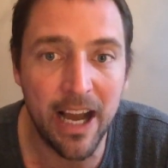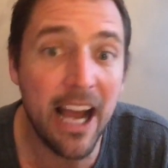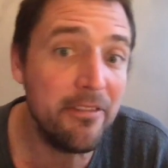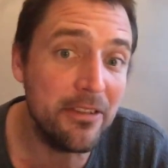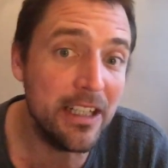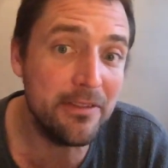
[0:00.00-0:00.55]

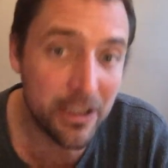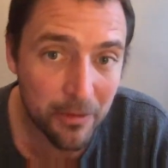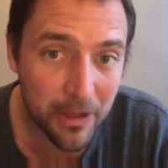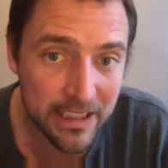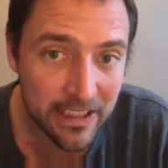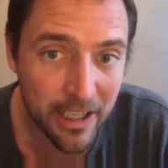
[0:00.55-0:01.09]
I've lived in
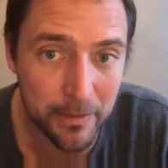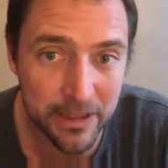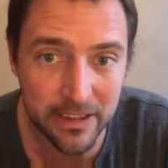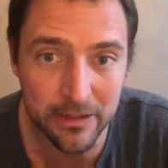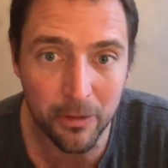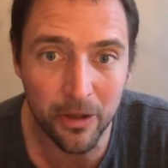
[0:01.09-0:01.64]
Whitney
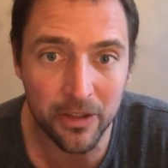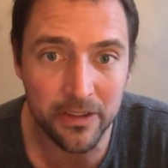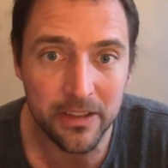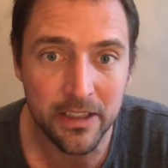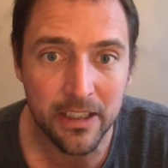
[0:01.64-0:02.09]
Cummings' world.